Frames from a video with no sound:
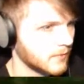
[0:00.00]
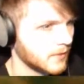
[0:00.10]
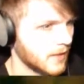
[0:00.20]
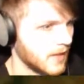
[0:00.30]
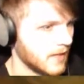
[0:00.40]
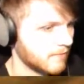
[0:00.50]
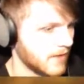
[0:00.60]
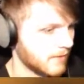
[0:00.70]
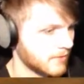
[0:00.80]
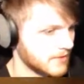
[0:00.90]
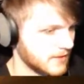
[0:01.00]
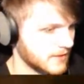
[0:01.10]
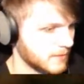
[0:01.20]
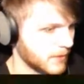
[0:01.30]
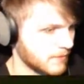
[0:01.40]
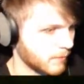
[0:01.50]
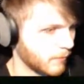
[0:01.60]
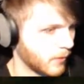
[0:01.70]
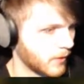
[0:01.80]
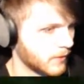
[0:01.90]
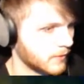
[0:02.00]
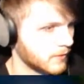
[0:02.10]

I have never seen this place before.